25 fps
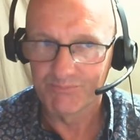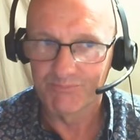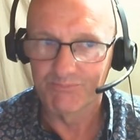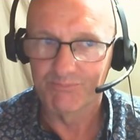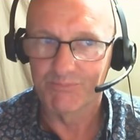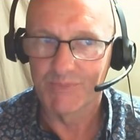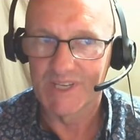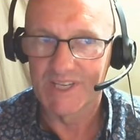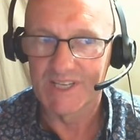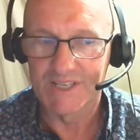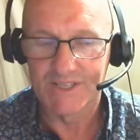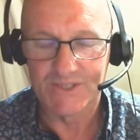
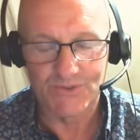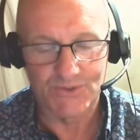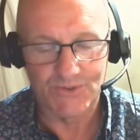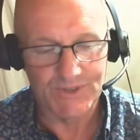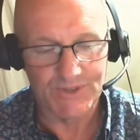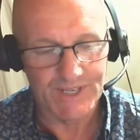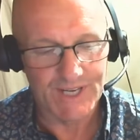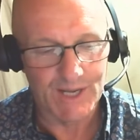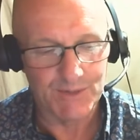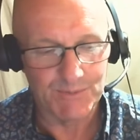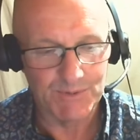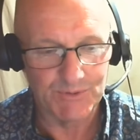beers or
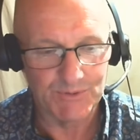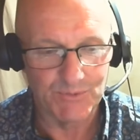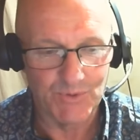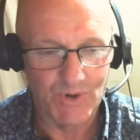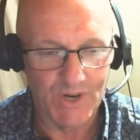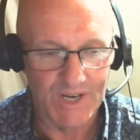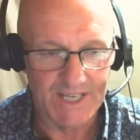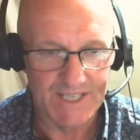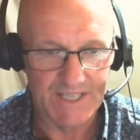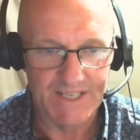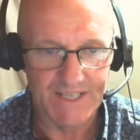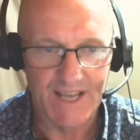a couple of
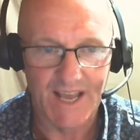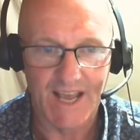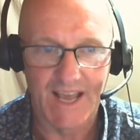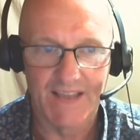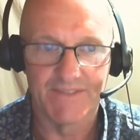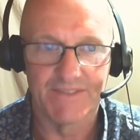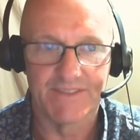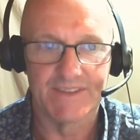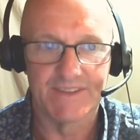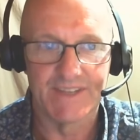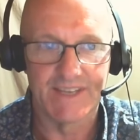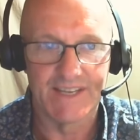wine,
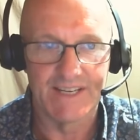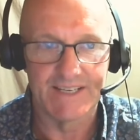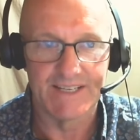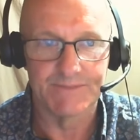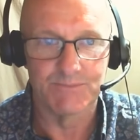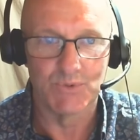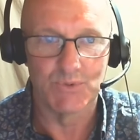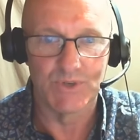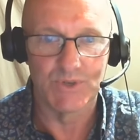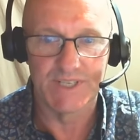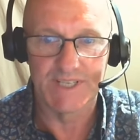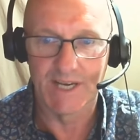and then
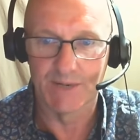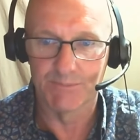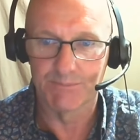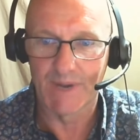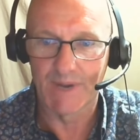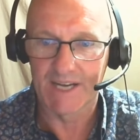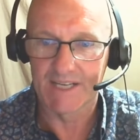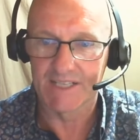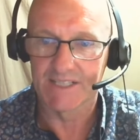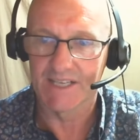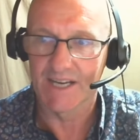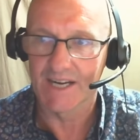would come
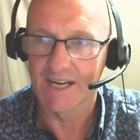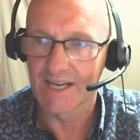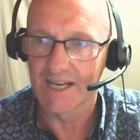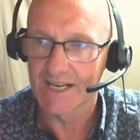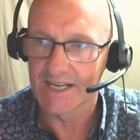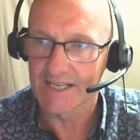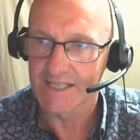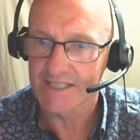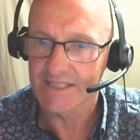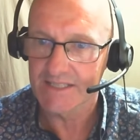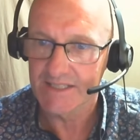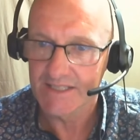back to
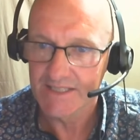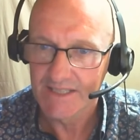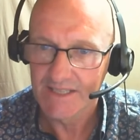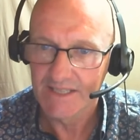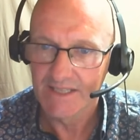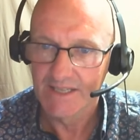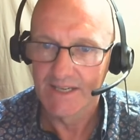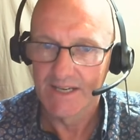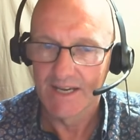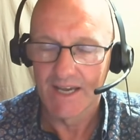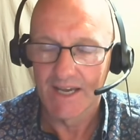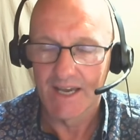class
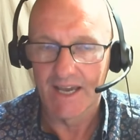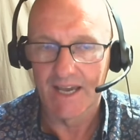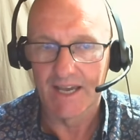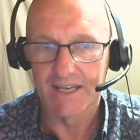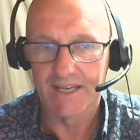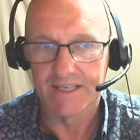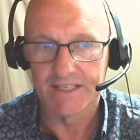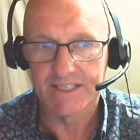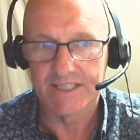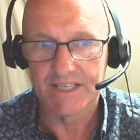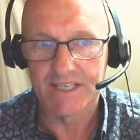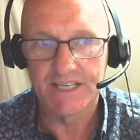
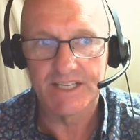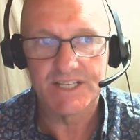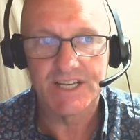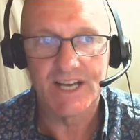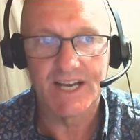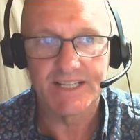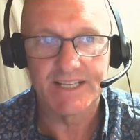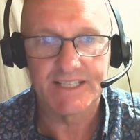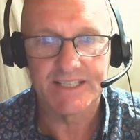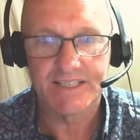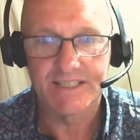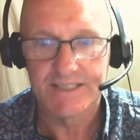and teach
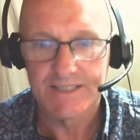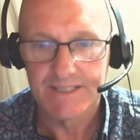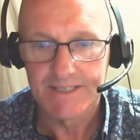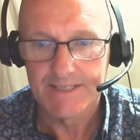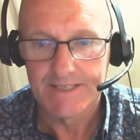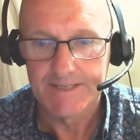us.